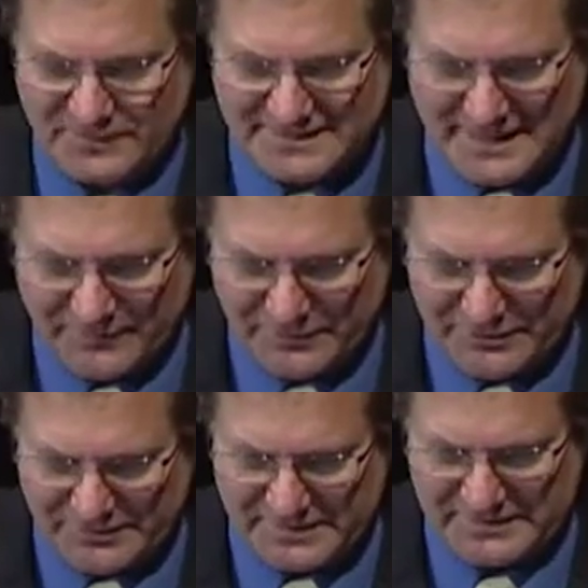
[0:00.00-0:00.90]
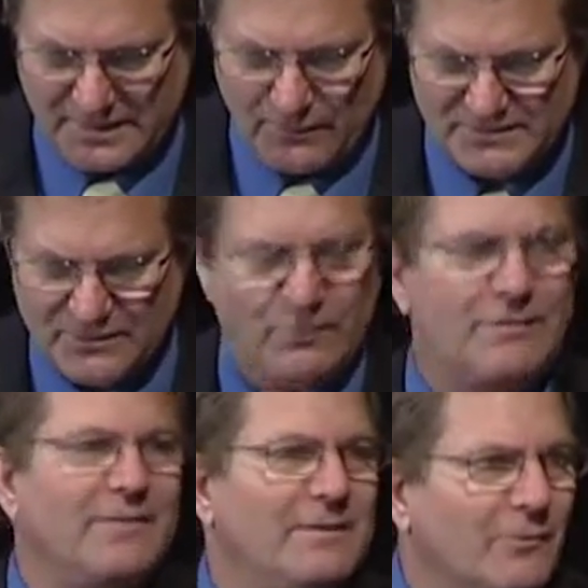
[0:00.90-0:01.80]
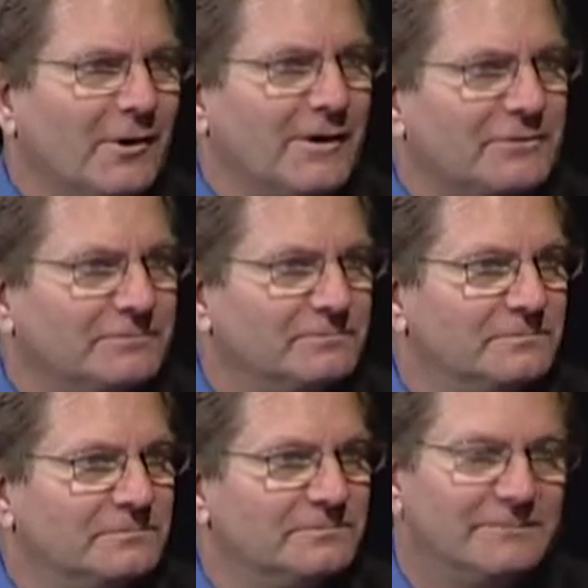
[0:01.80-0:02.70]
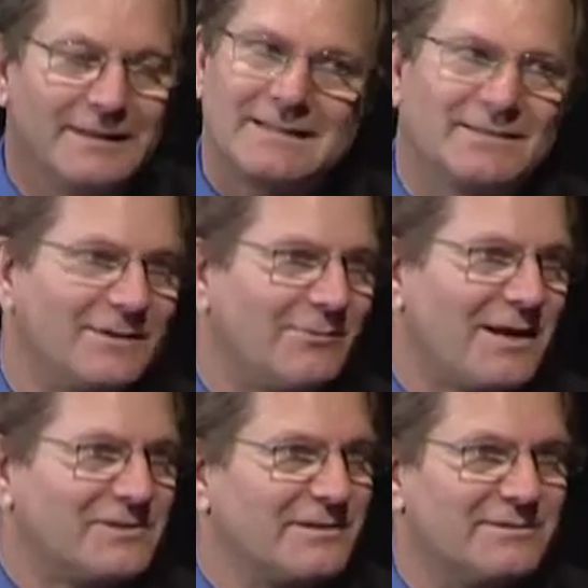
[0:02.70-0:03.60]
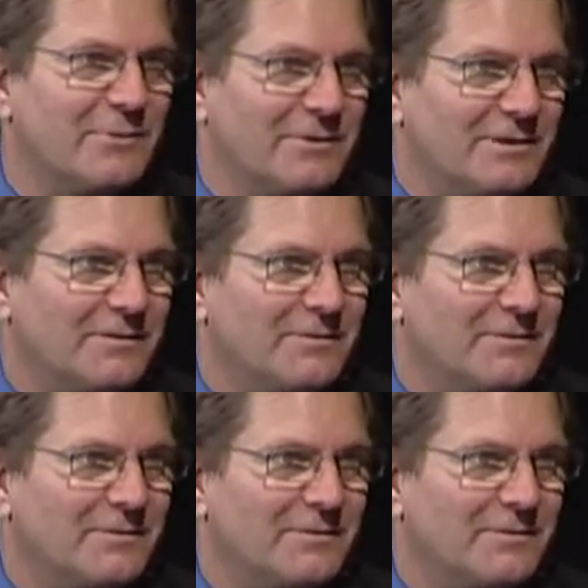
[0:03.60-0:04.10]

for example, you could say, "What's a qualified mortgage?" Well, that's a good question because no one